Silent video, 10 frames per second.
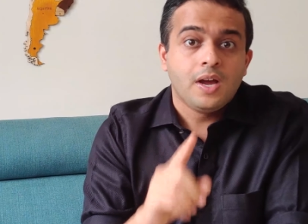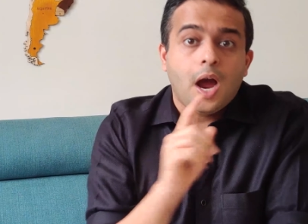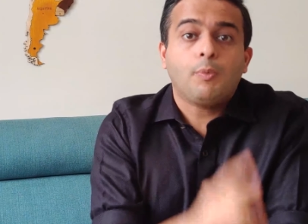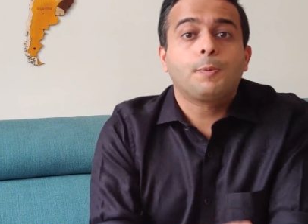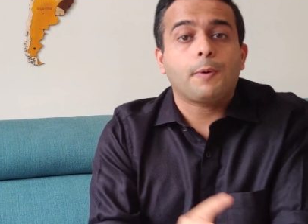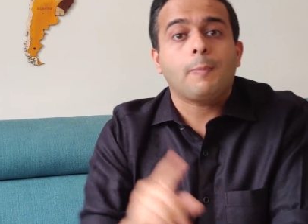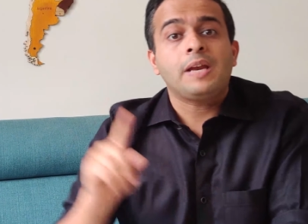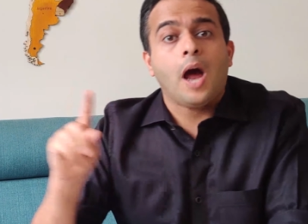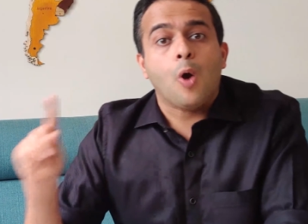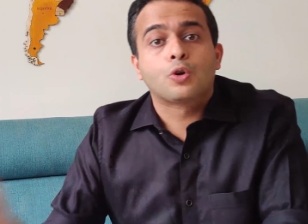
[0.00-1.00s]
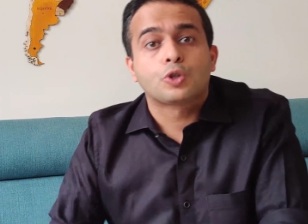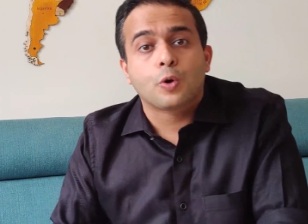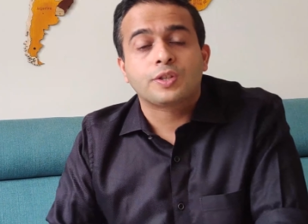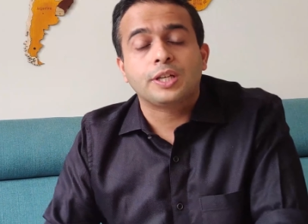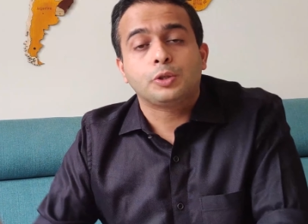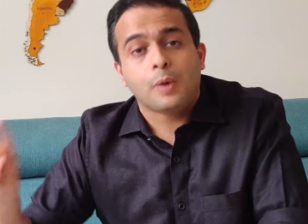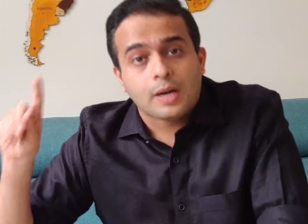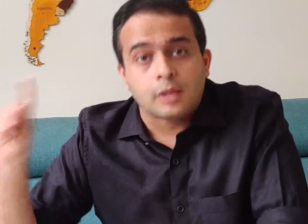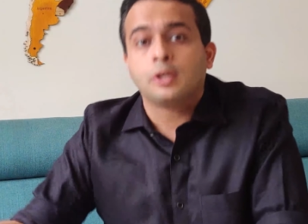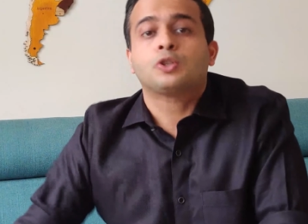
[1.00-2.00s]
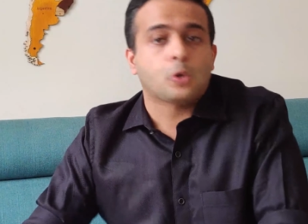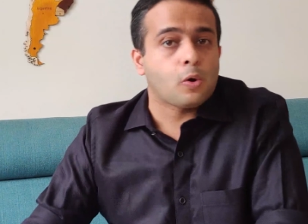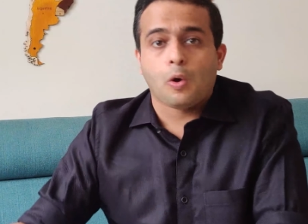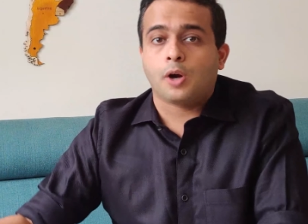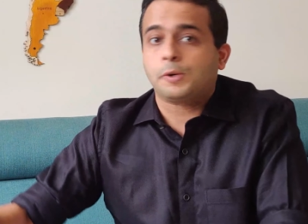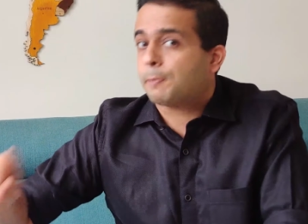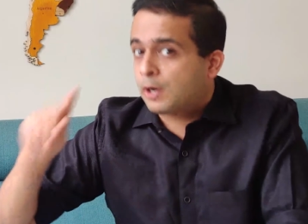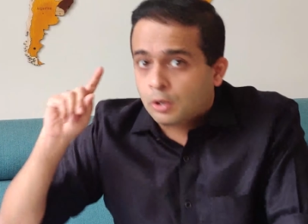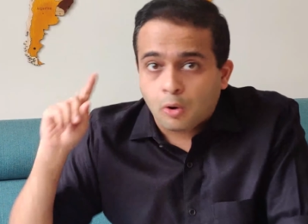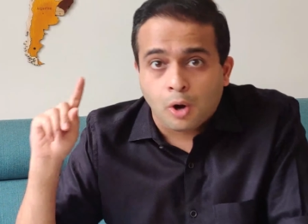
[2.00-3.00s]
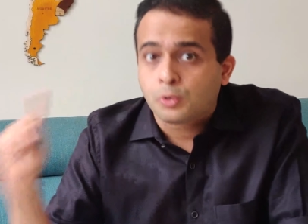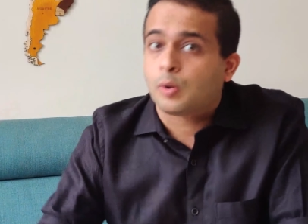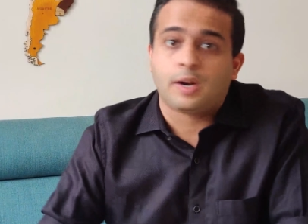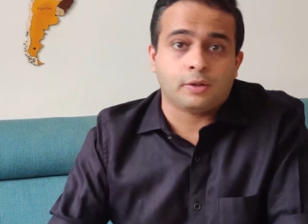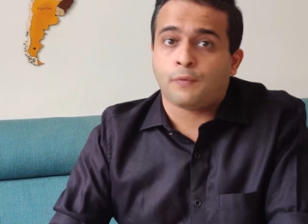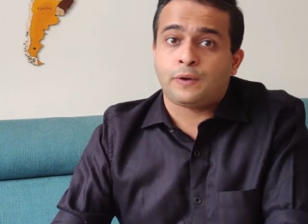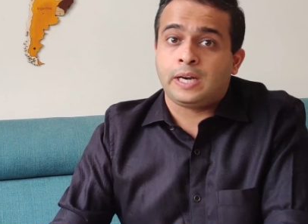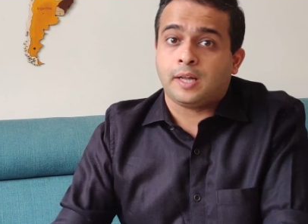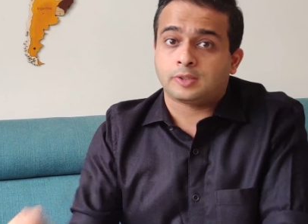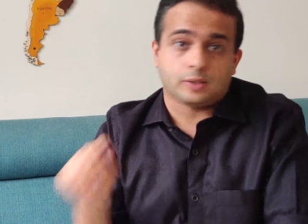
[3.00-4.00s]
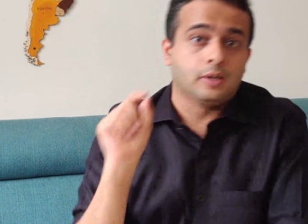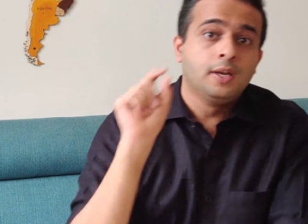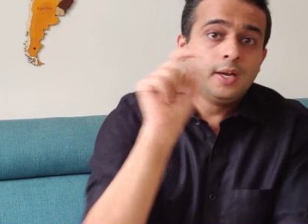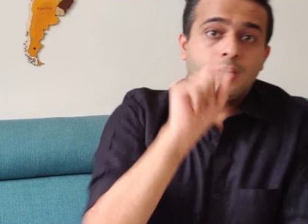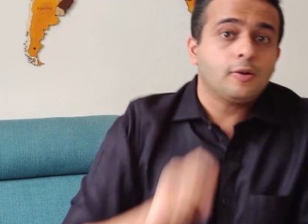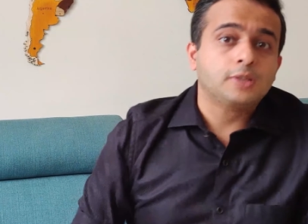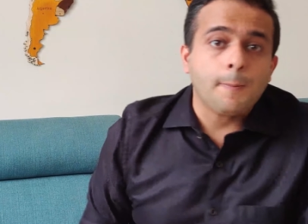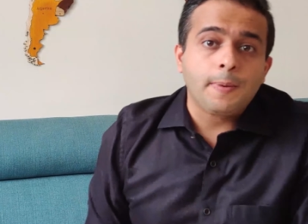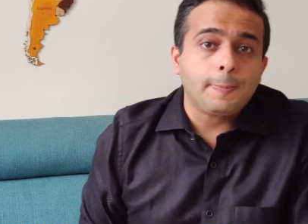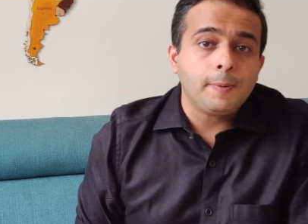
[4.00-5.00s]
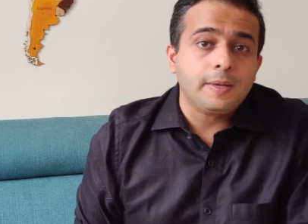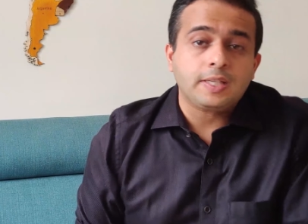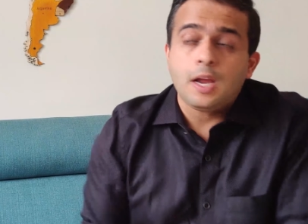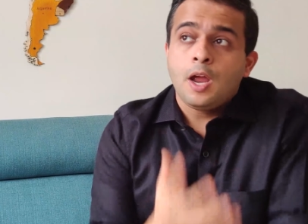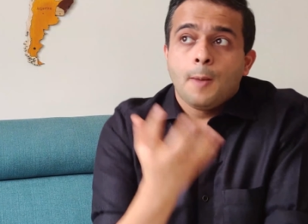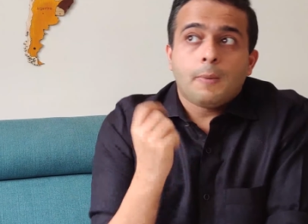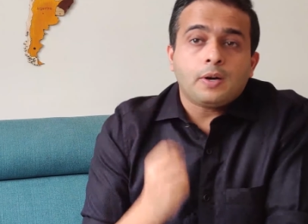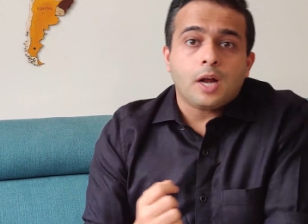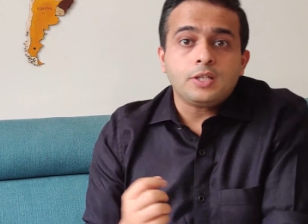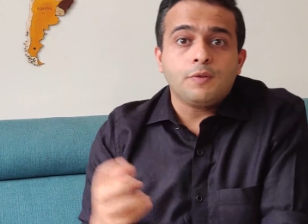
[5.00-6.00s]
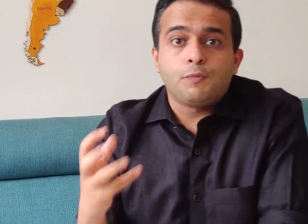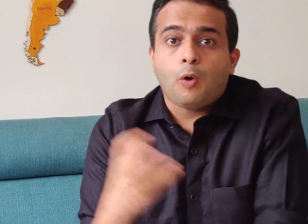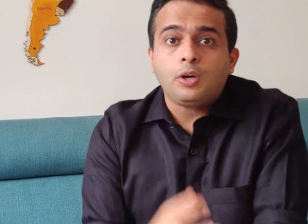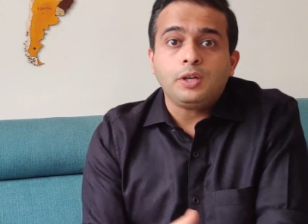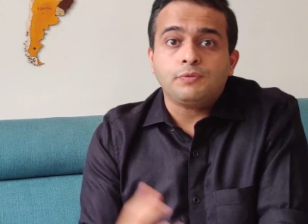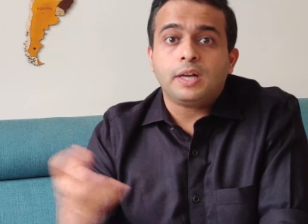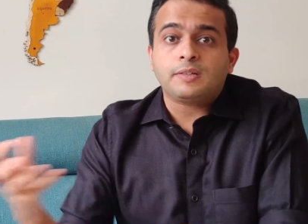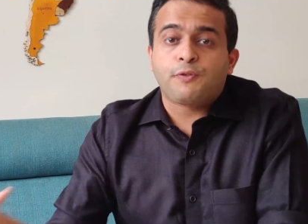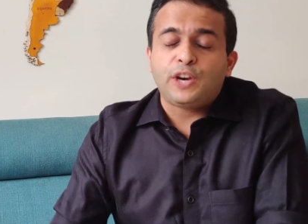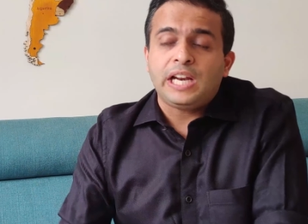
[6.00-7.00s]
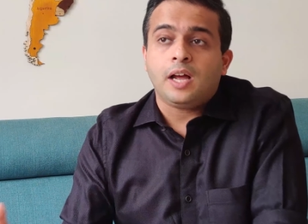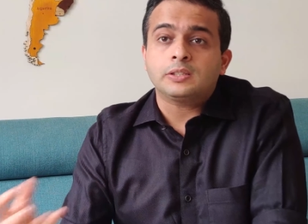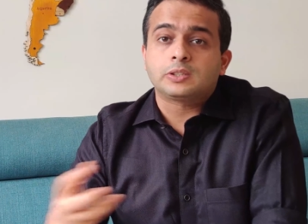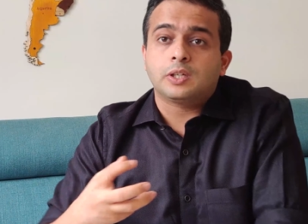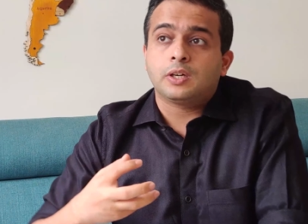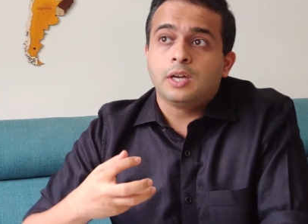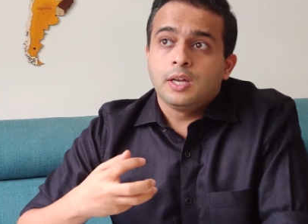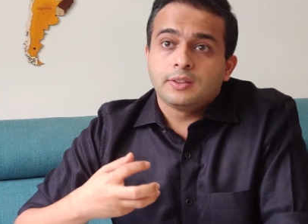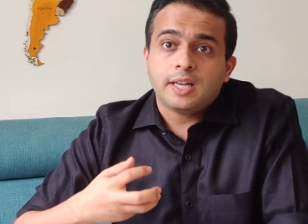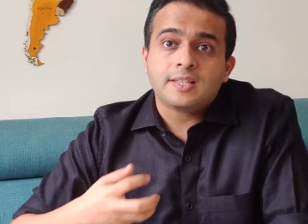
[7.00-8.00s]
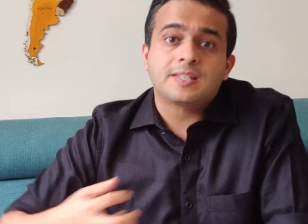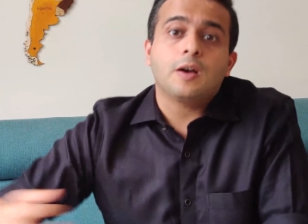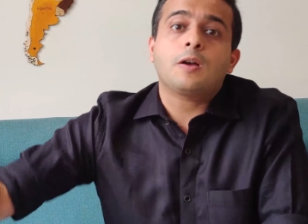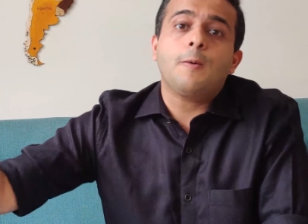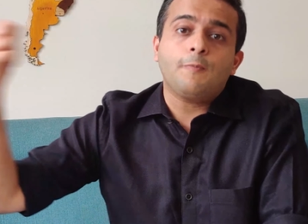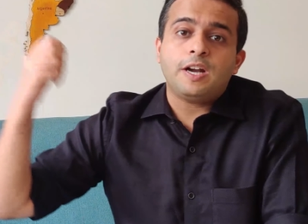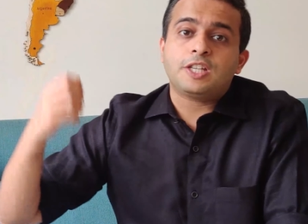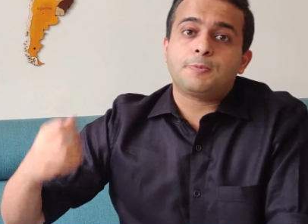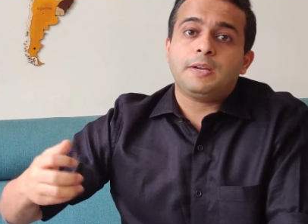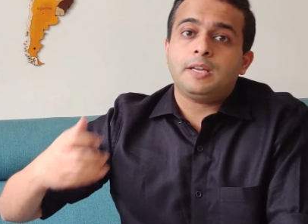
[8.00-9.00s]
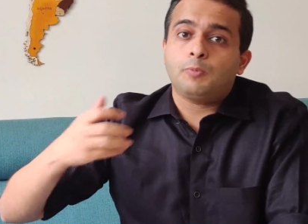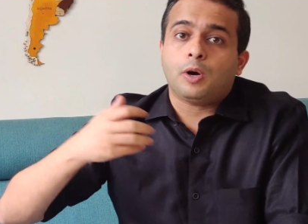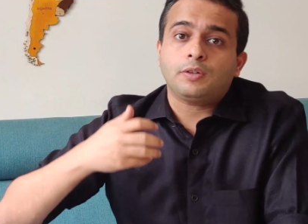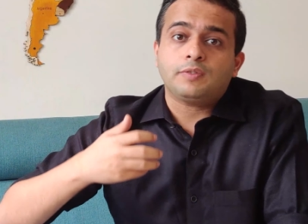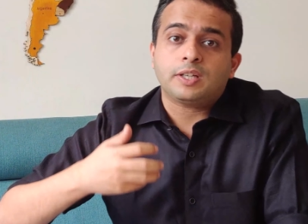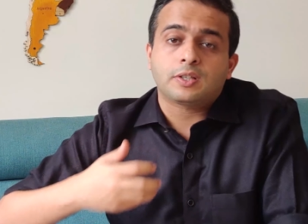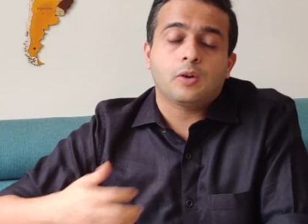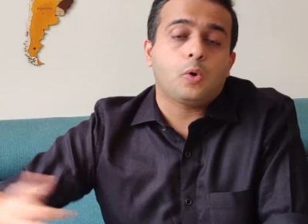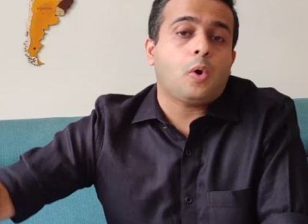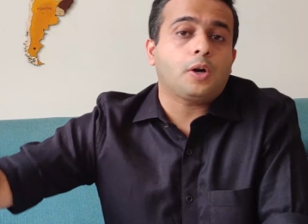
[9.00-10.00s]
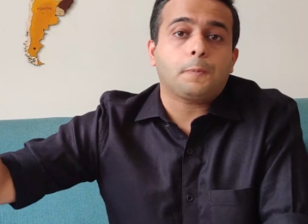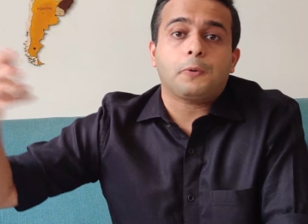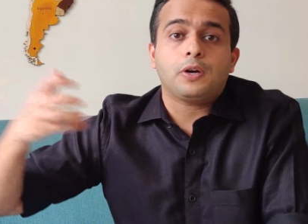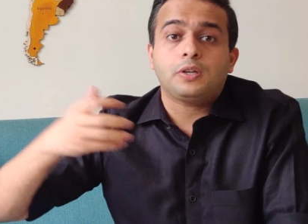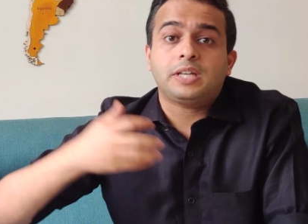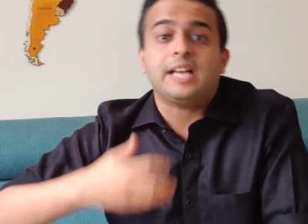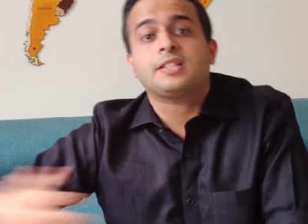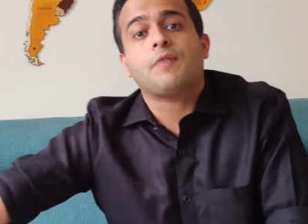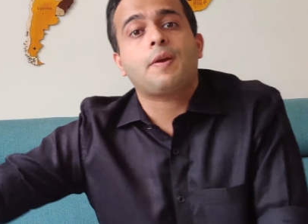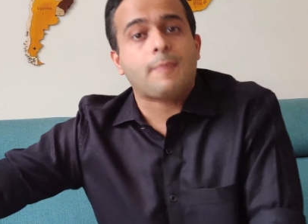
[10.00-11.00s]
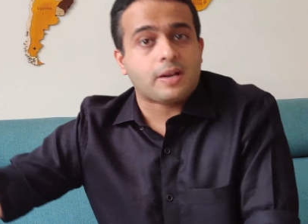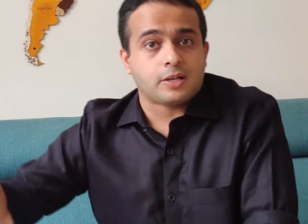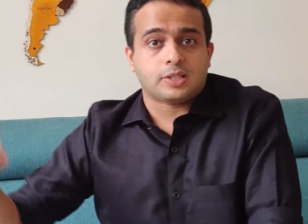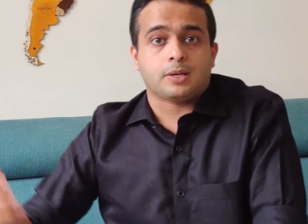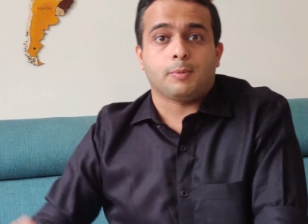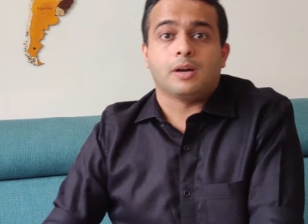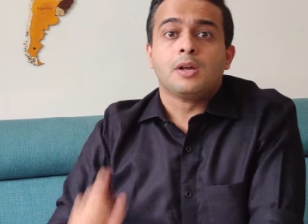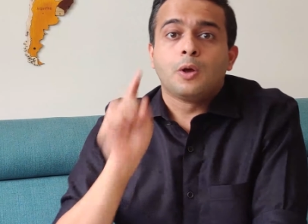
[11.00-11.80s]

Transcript: I would probably outsource it to another solo entrepreneur or to another freelancer. Now some people may say, but Rajiv, what if that freelancer then circumvents me? What if that solo entrepreneur takes away my customer?